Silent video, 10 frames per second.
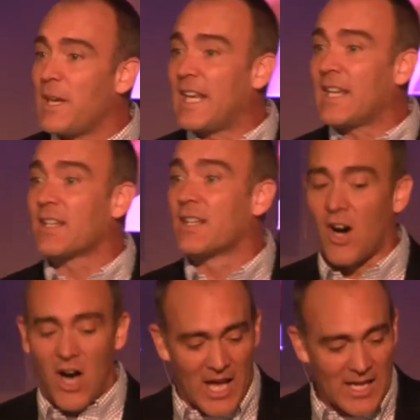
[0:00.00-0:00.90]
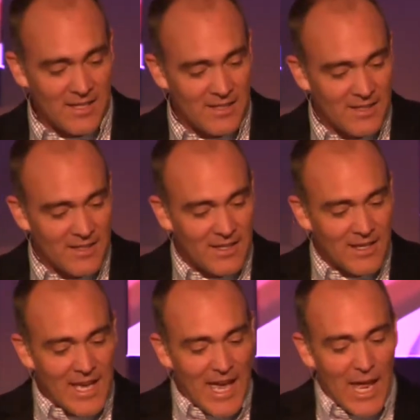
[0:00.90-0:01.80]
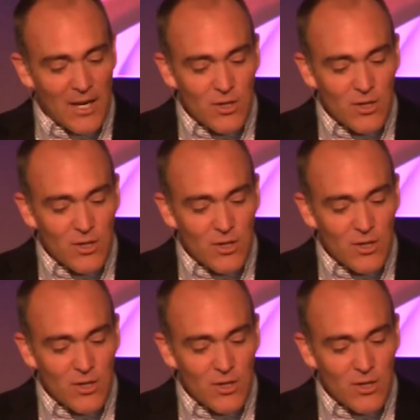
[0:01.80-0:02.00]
meaning God, and